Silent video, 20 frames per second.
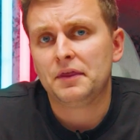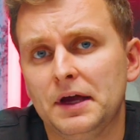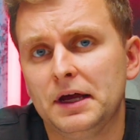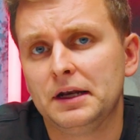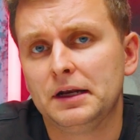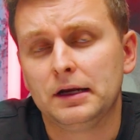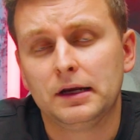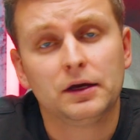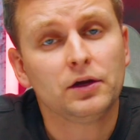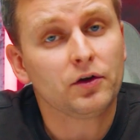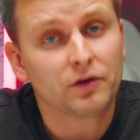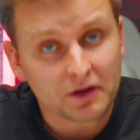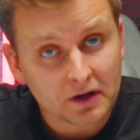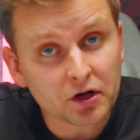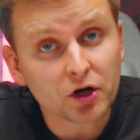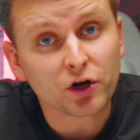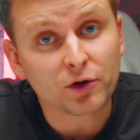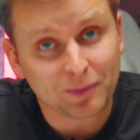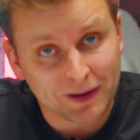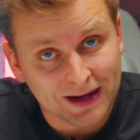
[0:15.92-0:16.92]
then you're in a
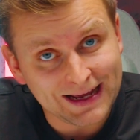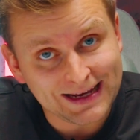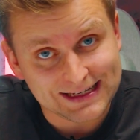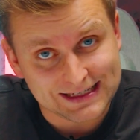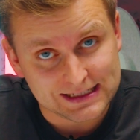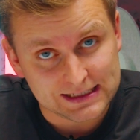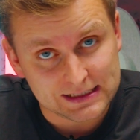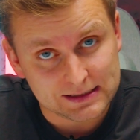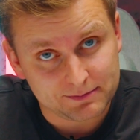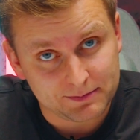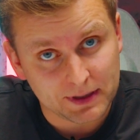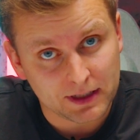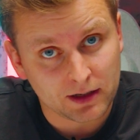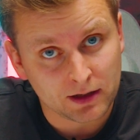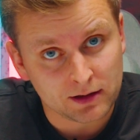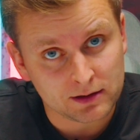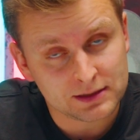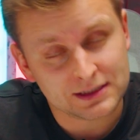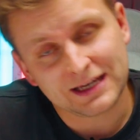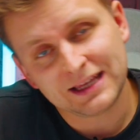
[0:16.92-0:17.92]
good place,
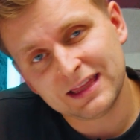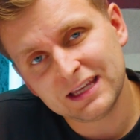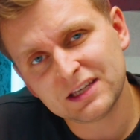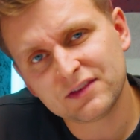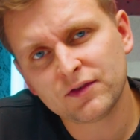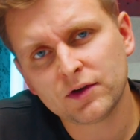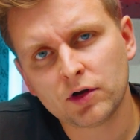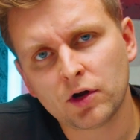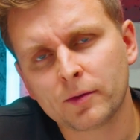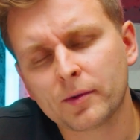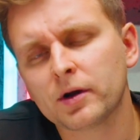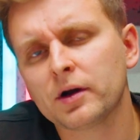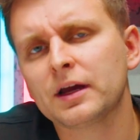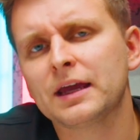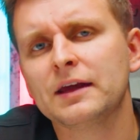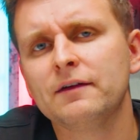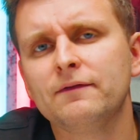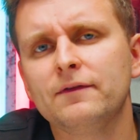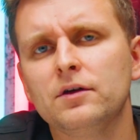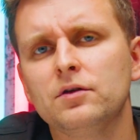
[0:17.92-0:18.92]
because in this video I'm going to
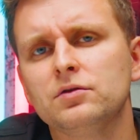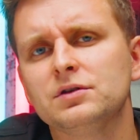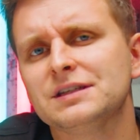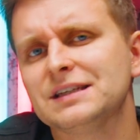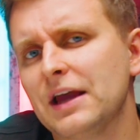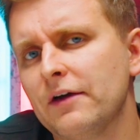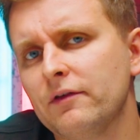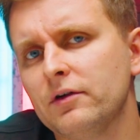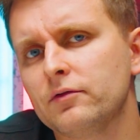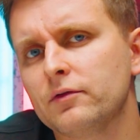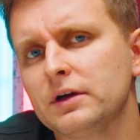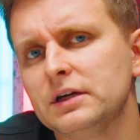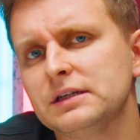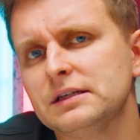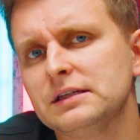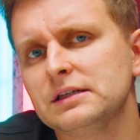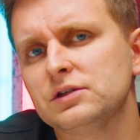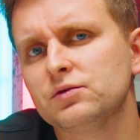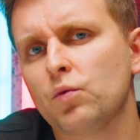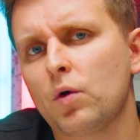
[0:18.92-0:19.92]
give you 7
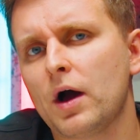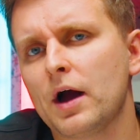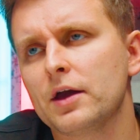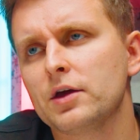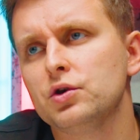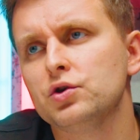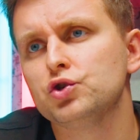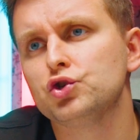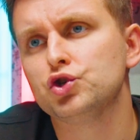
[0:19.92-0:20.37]
reasons why you